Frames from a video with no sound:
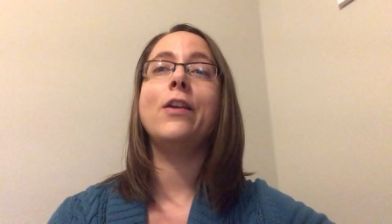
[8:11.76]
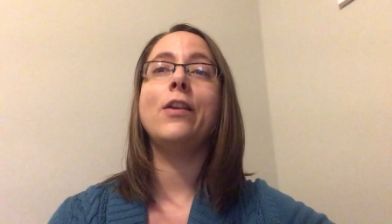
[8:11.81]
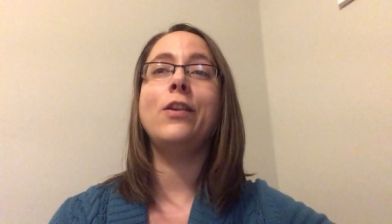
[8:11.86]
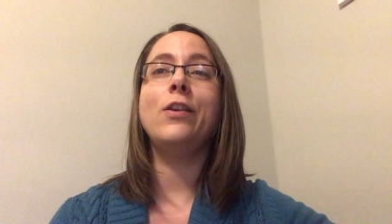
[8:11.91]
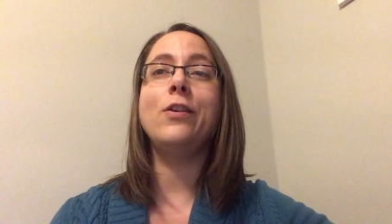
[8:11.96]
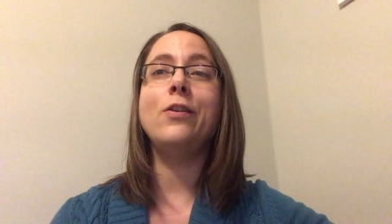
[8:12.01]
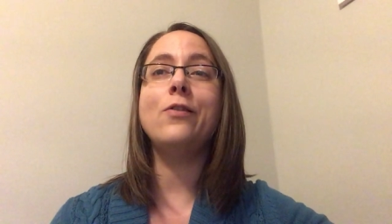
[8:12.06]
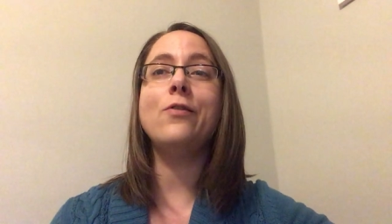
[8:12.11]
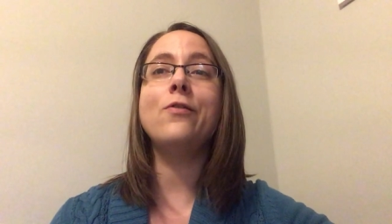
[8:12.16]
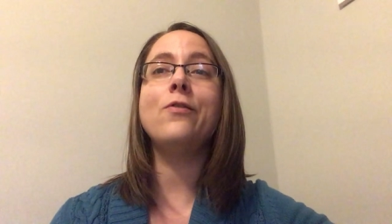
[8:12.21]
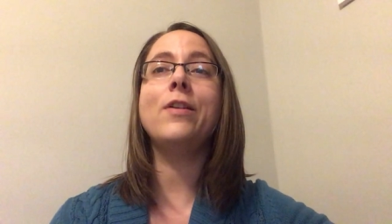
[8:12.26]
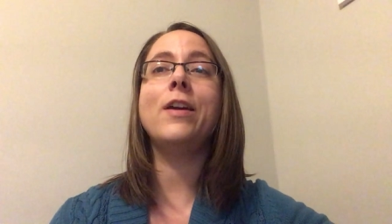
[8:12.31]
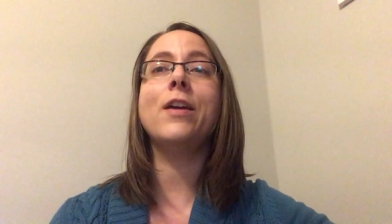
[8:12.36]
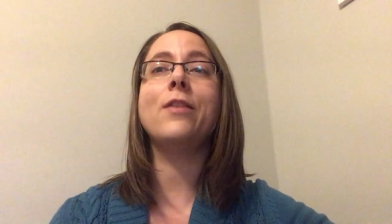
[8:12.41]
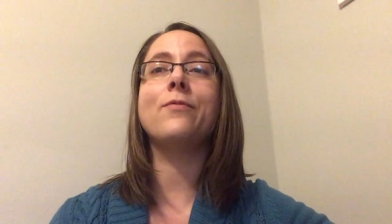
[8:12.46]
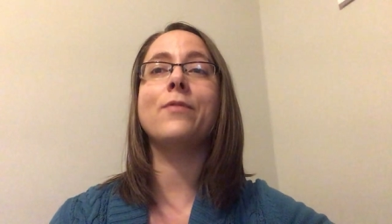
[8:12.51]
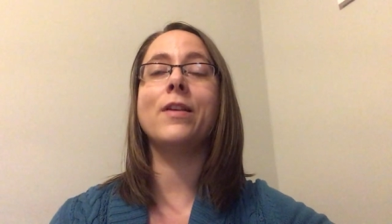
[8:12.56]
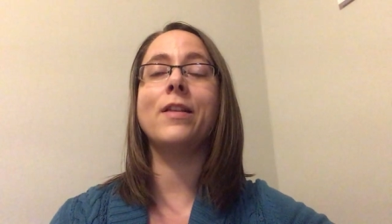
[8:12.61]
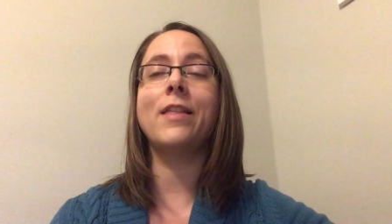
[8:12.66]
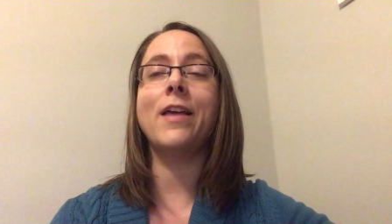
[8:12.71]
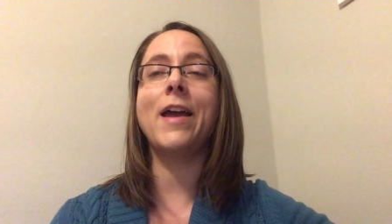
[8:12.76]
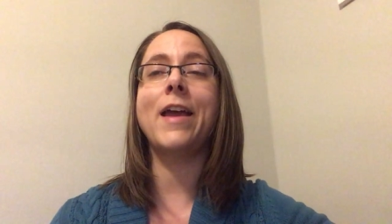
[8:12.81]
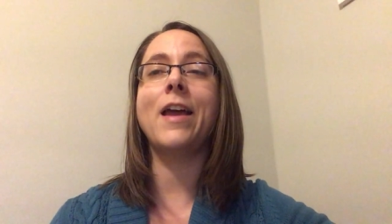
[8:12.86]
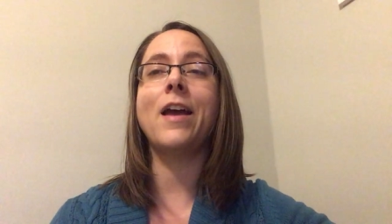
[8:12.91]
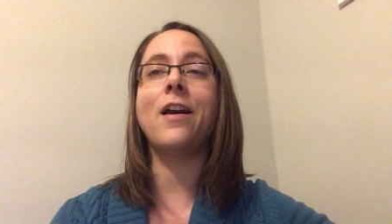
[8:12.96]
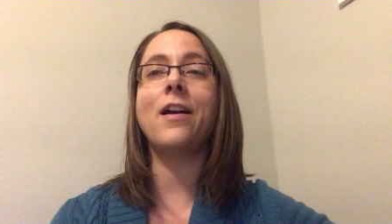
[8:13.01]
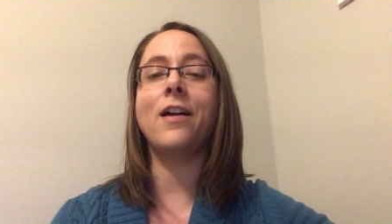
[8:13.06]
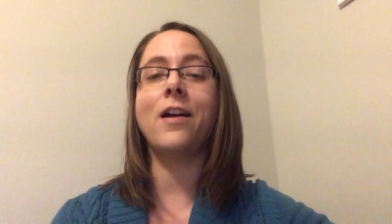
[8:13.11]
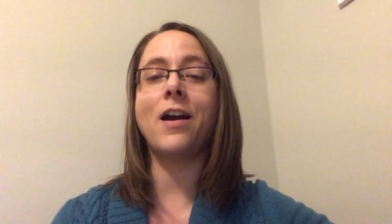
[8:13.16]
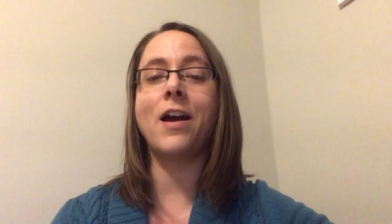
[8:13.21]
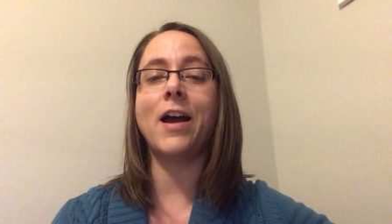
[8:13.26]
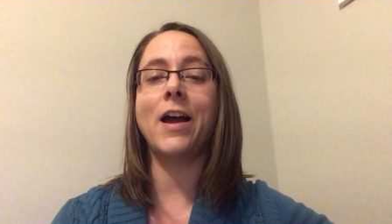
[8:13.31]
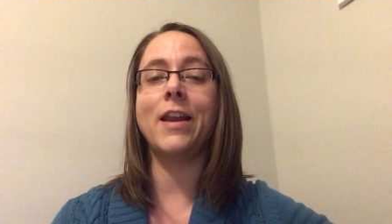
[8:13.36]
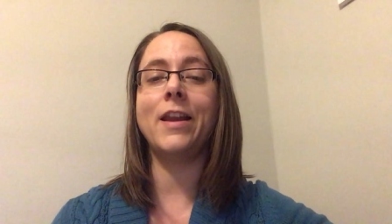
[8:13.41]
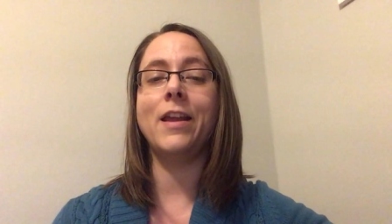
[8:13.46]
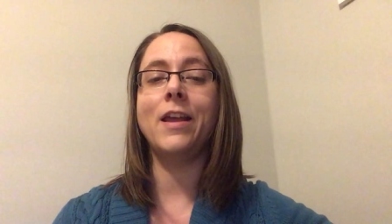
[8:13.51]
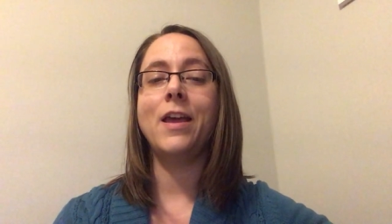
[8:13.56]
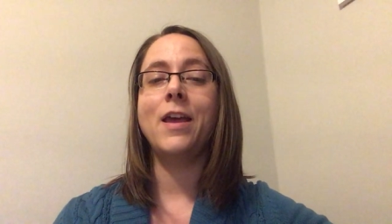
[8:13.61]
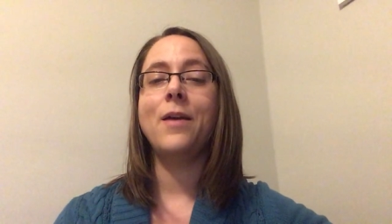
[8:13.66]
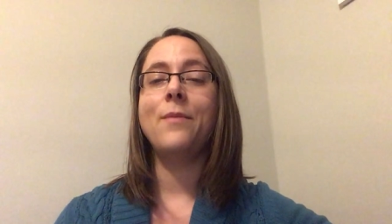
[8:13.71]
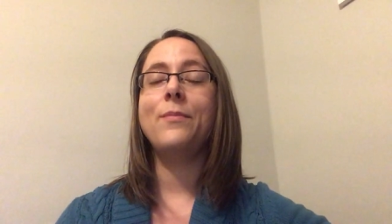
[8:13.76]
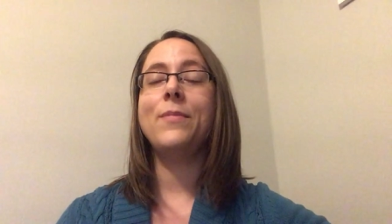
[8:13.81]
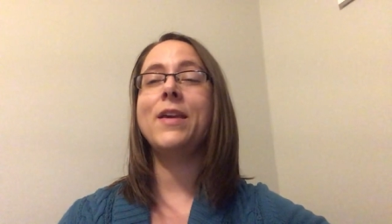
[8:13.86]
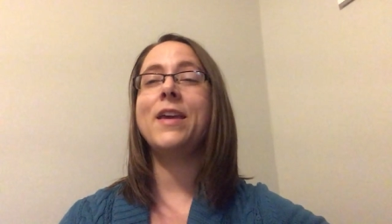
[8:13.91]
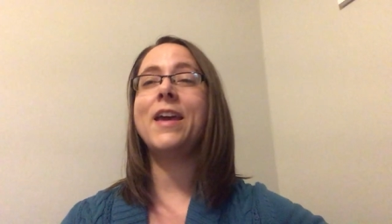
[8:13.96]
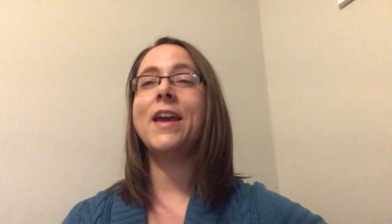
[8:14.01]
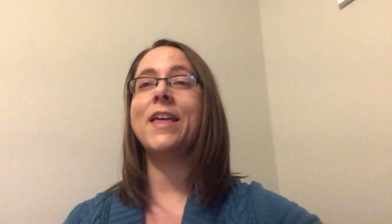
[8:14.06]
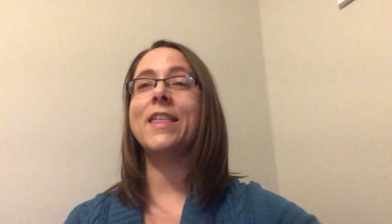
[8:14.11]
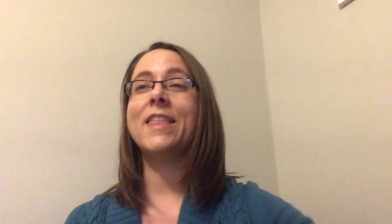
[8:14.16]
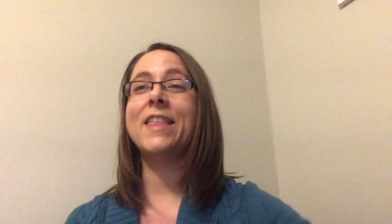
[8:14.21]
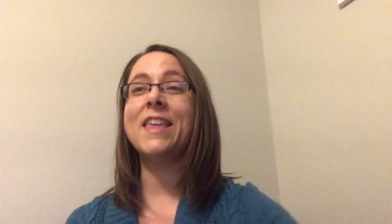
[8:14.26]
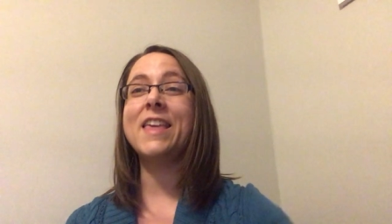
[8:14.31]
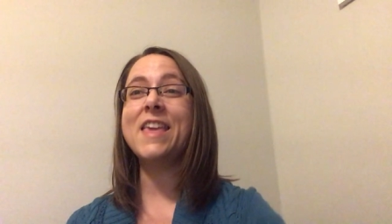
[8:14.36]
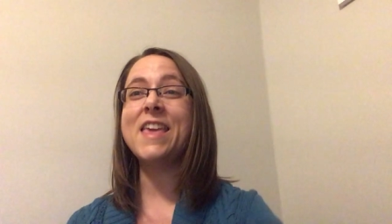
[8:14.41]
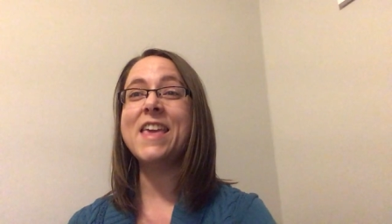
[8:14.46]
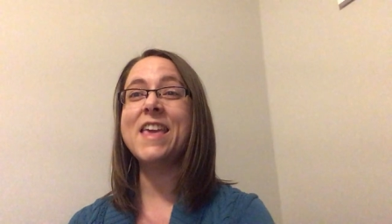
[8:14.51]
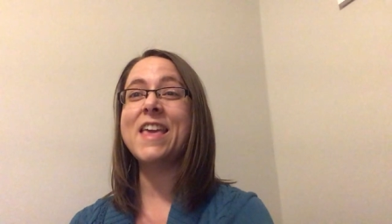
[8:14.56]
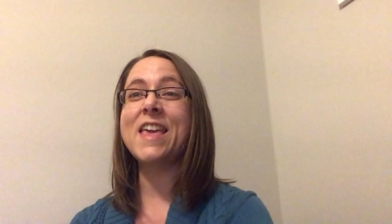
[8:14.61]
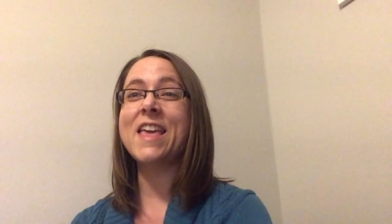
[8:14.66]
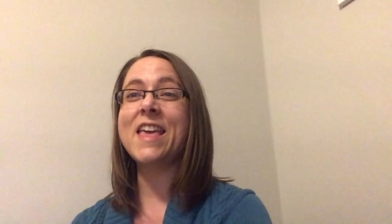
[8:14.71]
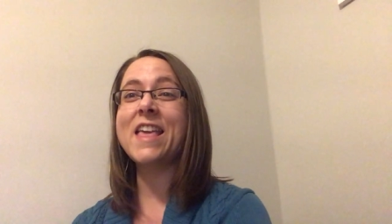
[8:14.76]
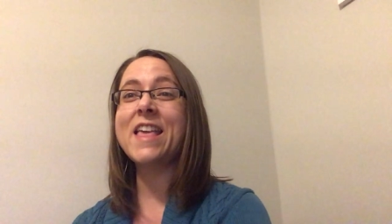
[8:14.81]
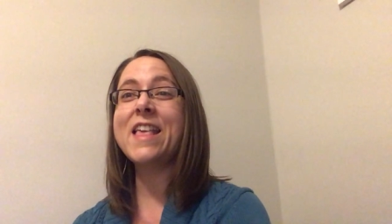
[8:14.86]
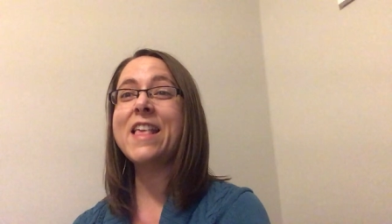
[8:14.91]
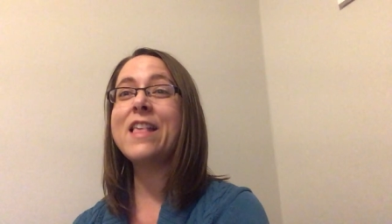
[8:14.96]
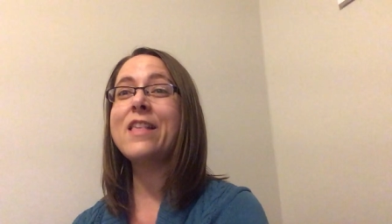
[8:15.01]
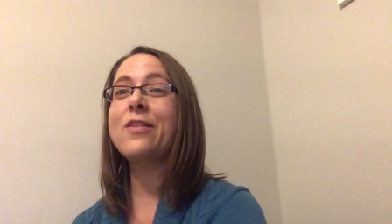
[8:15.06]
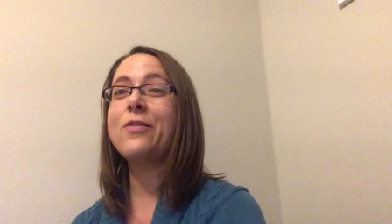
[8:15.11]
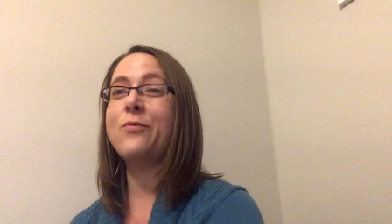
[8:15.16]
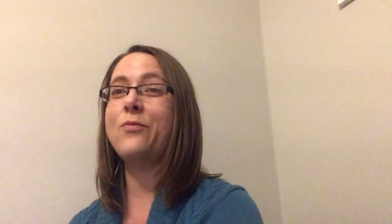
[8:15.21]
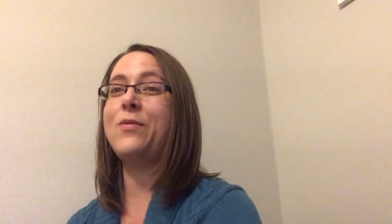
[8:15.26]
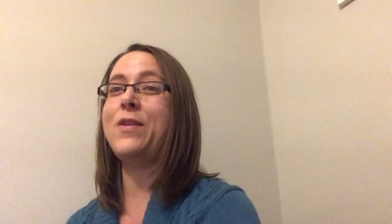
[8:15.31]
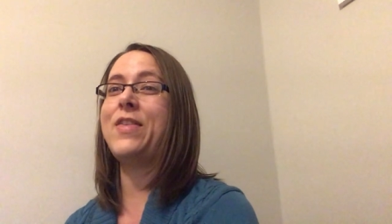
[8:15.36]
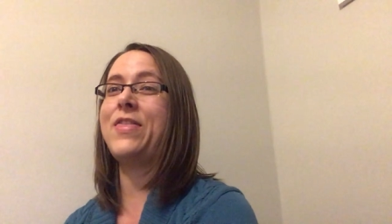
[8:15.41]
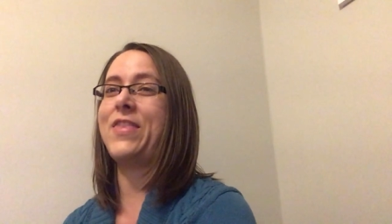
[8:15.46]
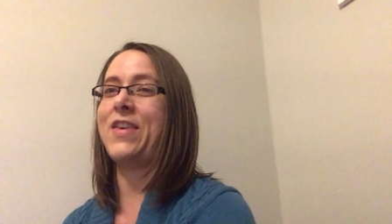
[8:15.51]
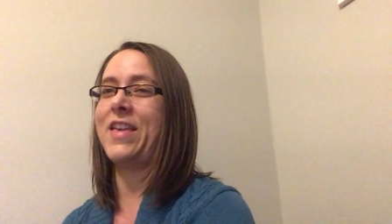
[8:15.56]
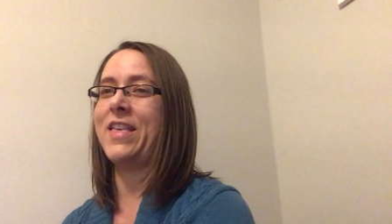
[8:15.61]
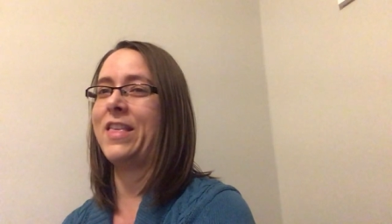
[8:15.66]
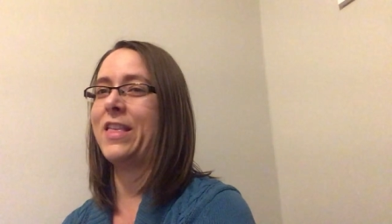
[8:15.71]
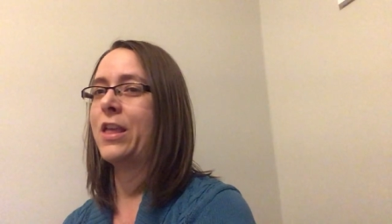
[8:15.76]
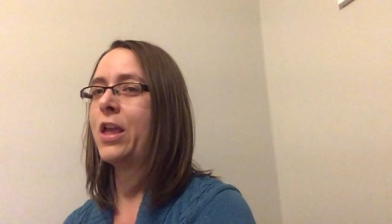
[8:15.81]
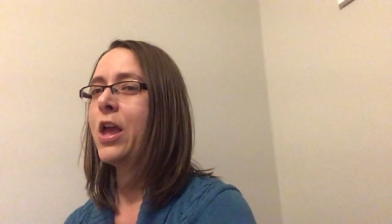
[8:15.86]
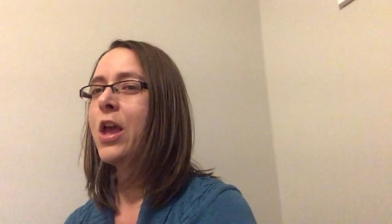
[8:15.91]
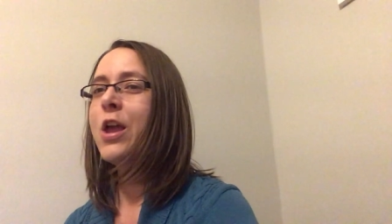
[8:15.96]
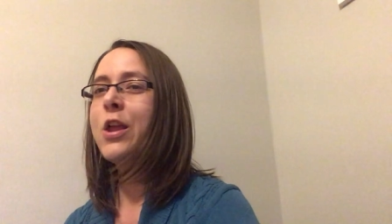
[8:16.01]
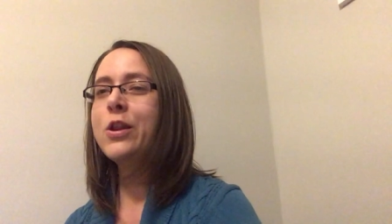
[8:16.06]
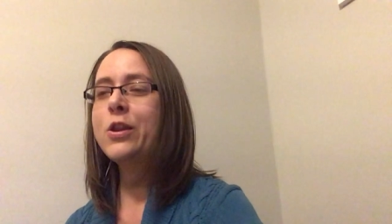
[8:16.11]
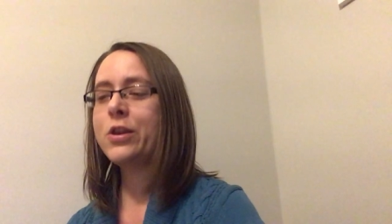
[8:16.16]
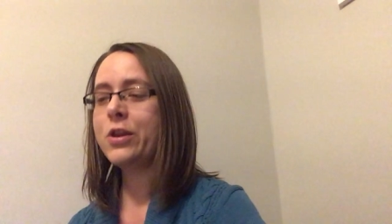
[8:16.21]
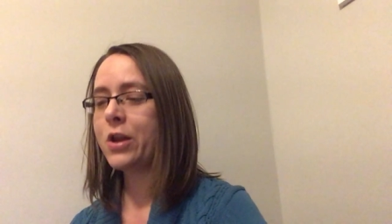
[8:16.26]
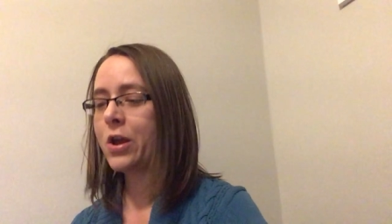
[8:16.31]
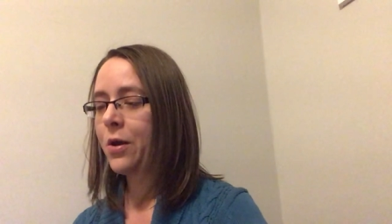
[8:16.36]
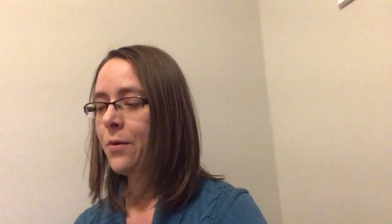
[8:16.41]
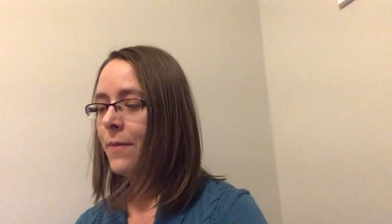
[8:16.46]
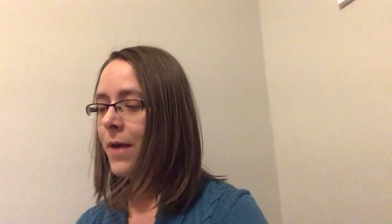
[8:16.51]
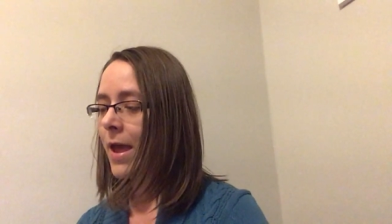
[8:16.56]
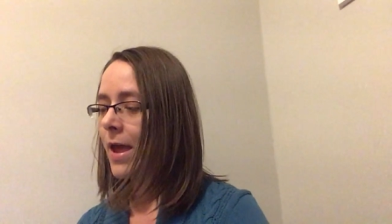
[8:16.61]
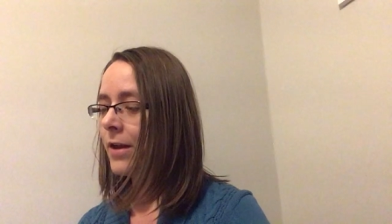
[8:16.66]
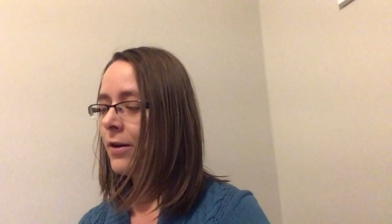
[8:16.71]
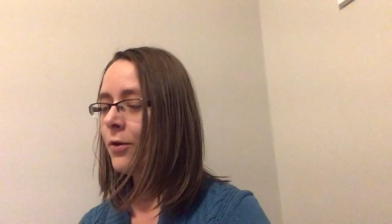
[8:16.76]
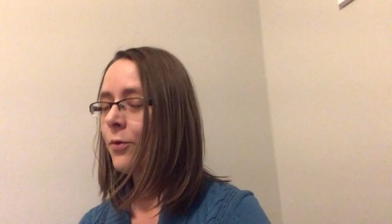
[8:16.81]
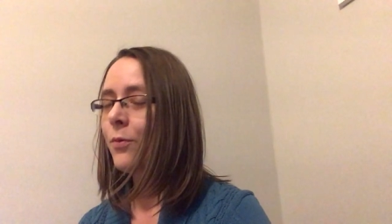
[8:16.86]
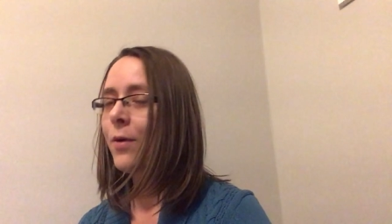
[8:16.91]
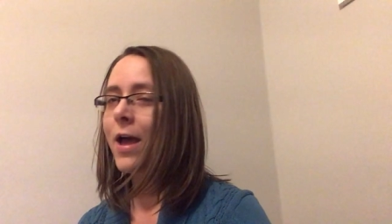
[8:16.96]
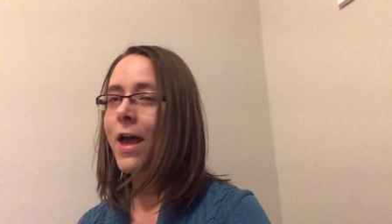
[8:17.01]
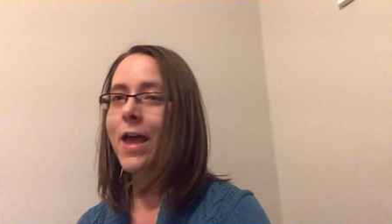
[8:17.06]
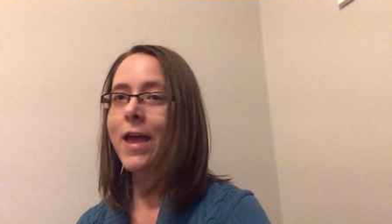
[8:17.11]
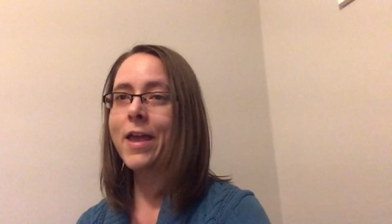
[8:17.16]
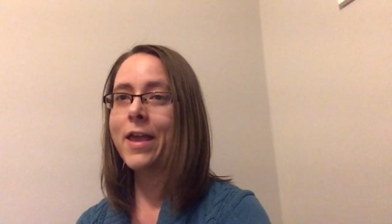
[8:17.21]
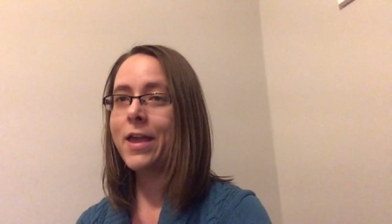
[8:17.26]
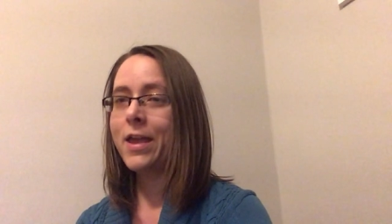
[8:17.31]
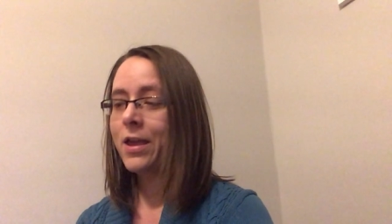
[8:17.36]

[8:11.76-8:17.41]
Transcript: you can rely on God because he is with us no matter what.